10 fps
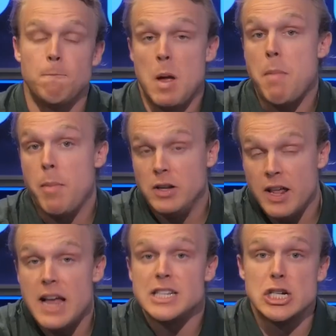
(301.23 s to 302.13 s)
and maybe
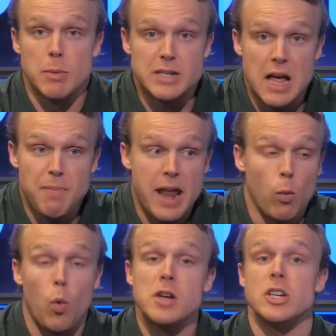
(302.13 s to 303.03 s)
today still upset, that it
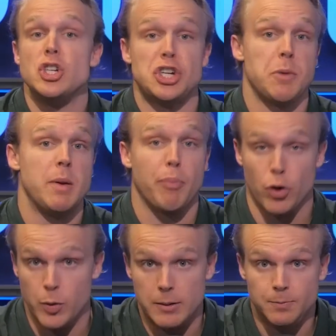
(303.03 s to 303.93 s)
wasn't Jeremy
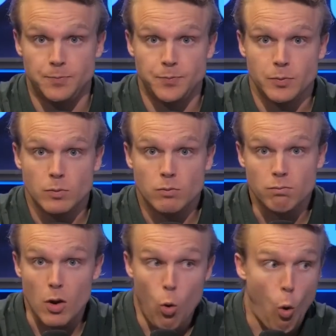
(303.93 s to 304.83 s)
Pruitt,
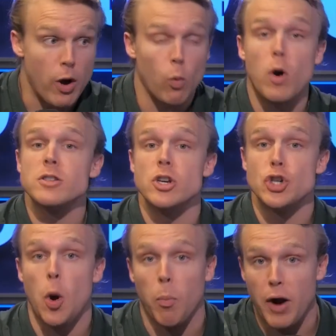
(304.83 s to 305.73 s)
or it wasn't
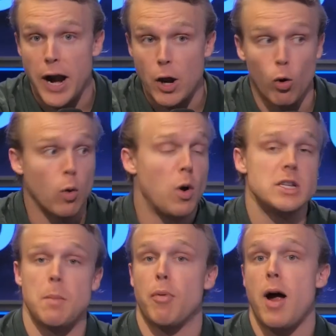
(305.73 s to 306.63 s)
Joe Brady, or it
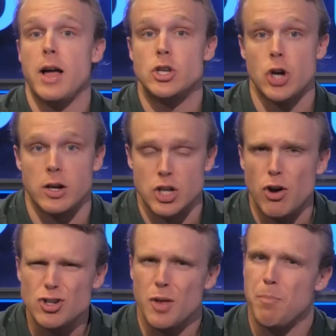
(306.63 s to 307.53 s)
wasn't Brian Johnson. Those are the